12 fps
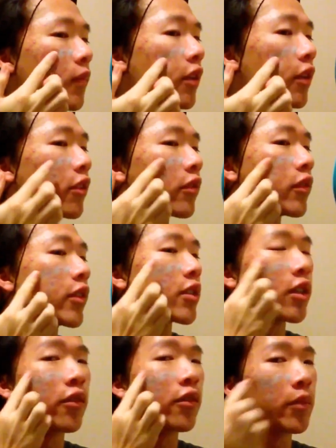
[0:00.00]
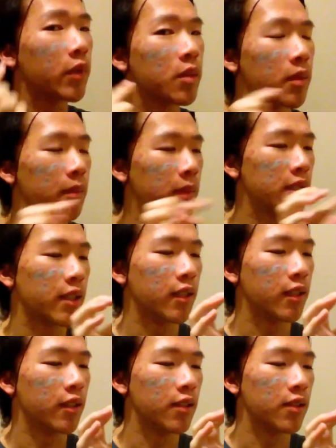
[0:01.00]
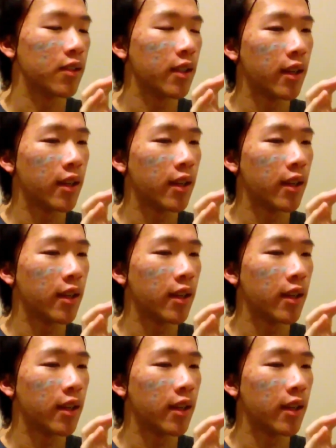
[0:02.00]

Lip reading: I don't know if you can tell from this, but my skin is